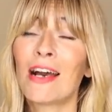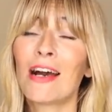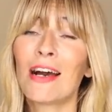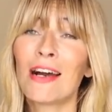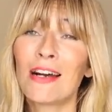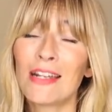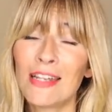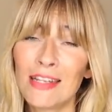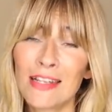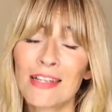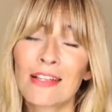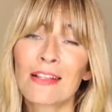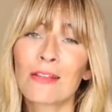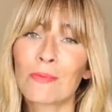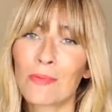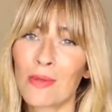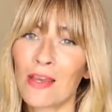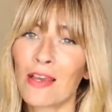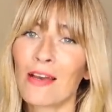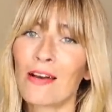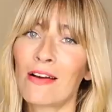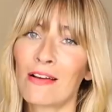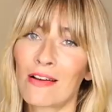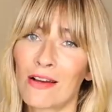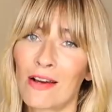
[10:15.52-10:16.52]
a little
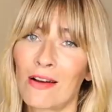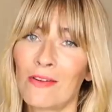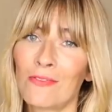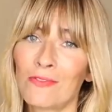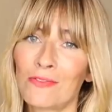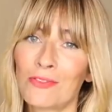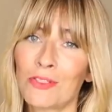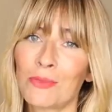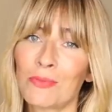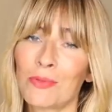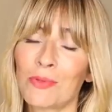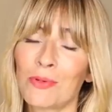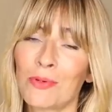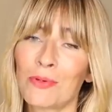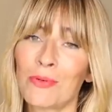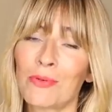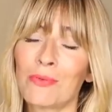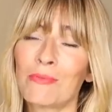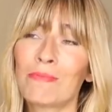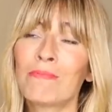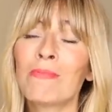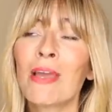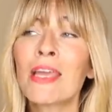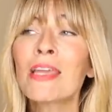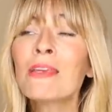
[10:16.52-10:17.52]
bit uncomfortable.
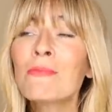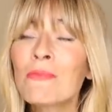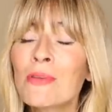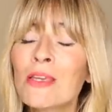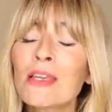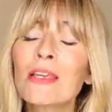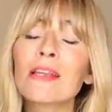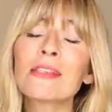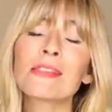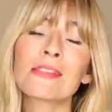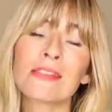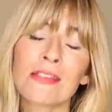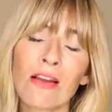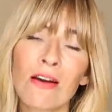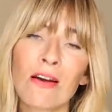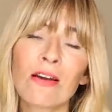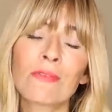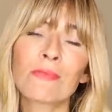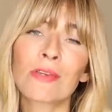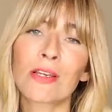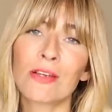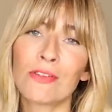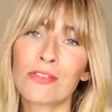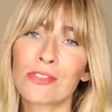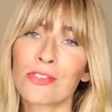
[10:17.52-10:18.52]
Maybe as
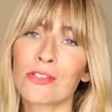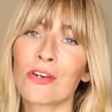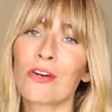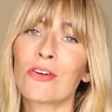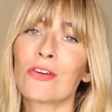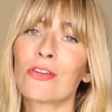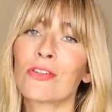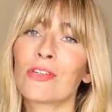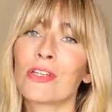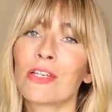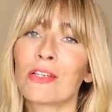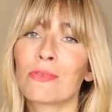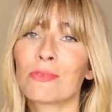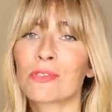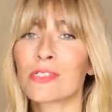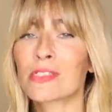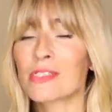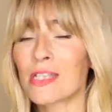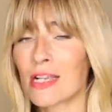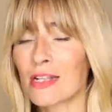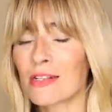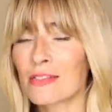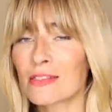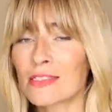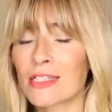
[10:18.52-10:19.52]
time goes on, it will
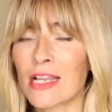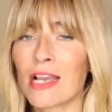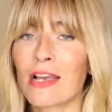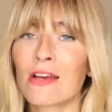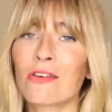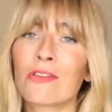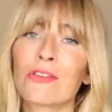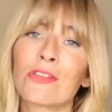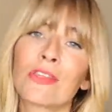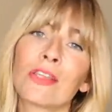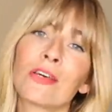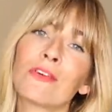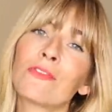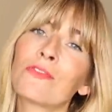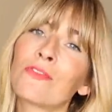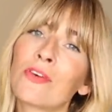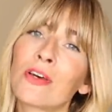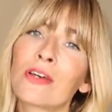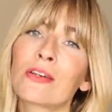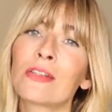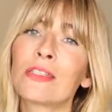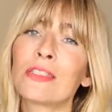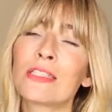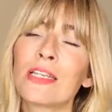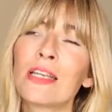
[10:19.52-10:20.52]
settle down and they'll
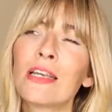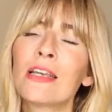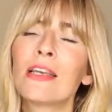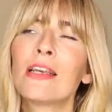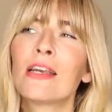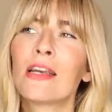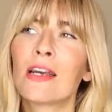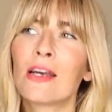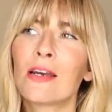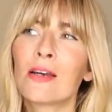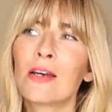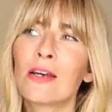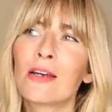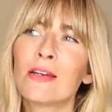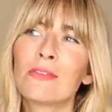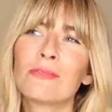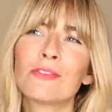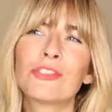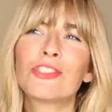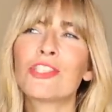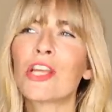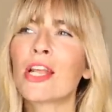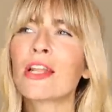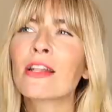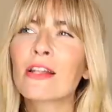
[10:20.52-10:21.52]
find
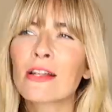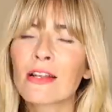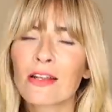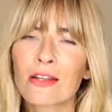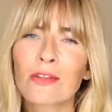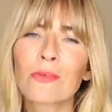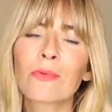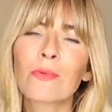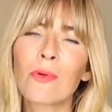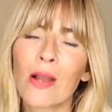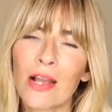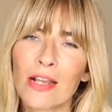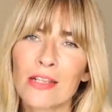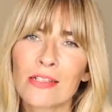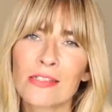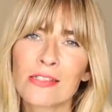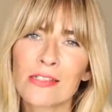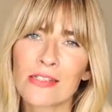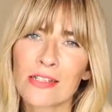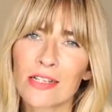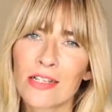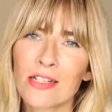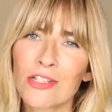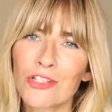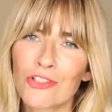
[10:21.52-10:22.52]
gentler ways
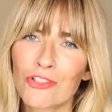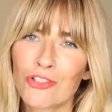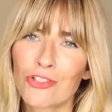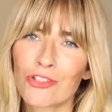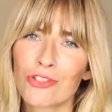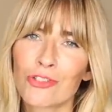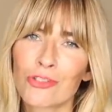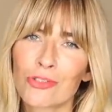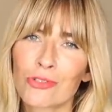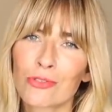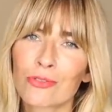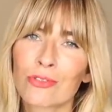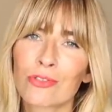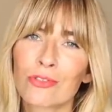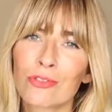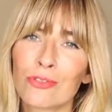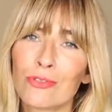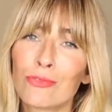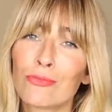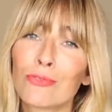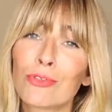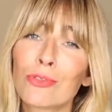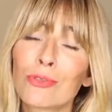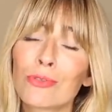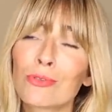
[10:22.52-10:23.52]
to introduce all the
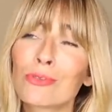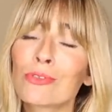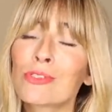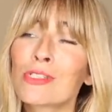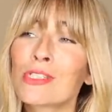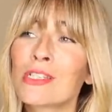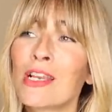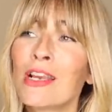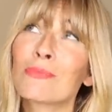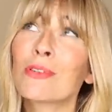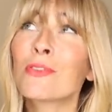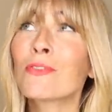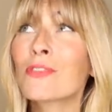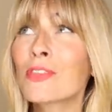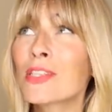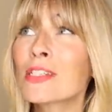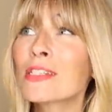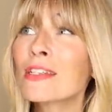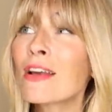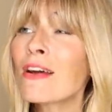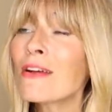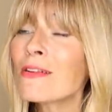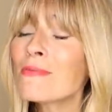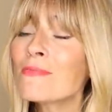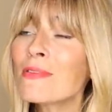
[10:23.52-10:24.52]
new rules. But for the
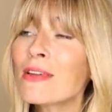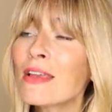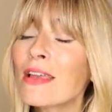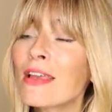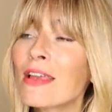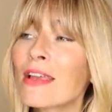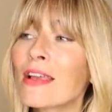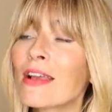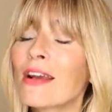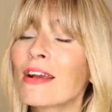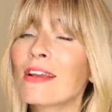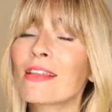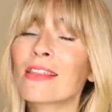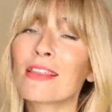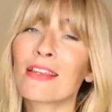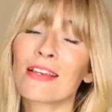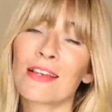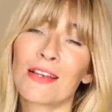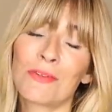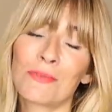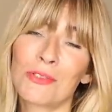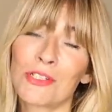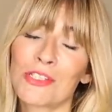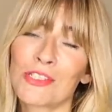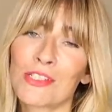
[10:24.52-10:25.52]
time being, I
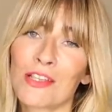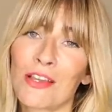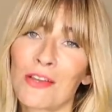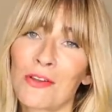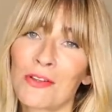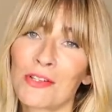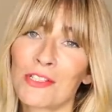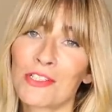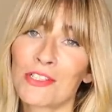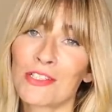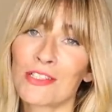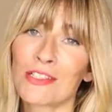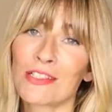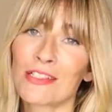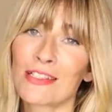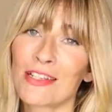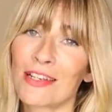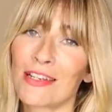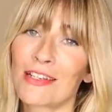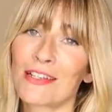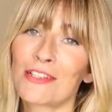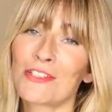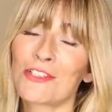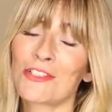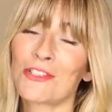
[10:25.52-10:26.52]
think I'm just going to
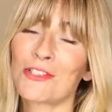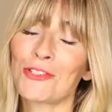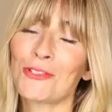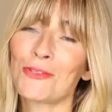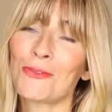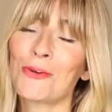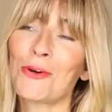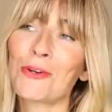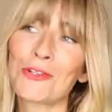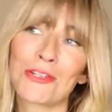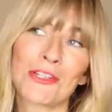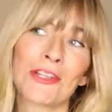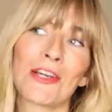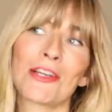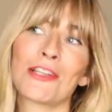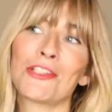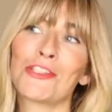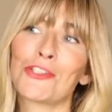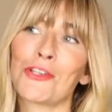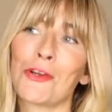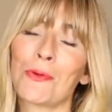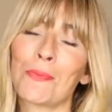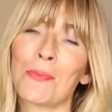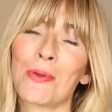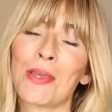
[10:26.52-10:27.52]
stick to online
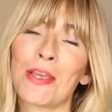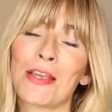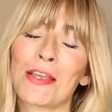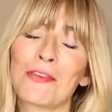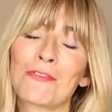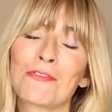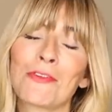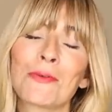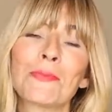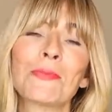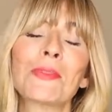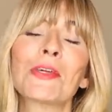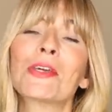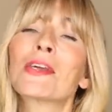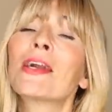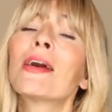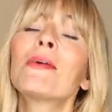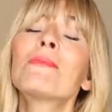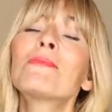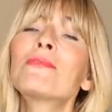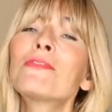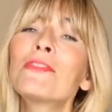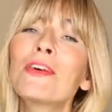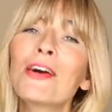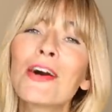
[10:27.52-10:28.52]
shopping from the
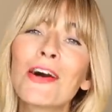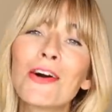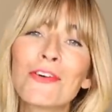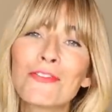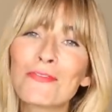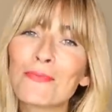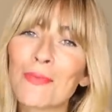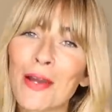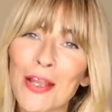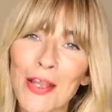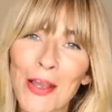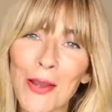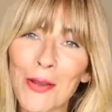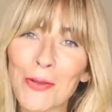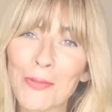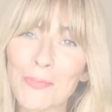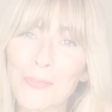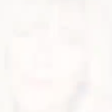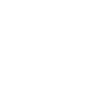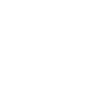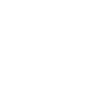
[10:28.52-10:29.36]
comfort of my home.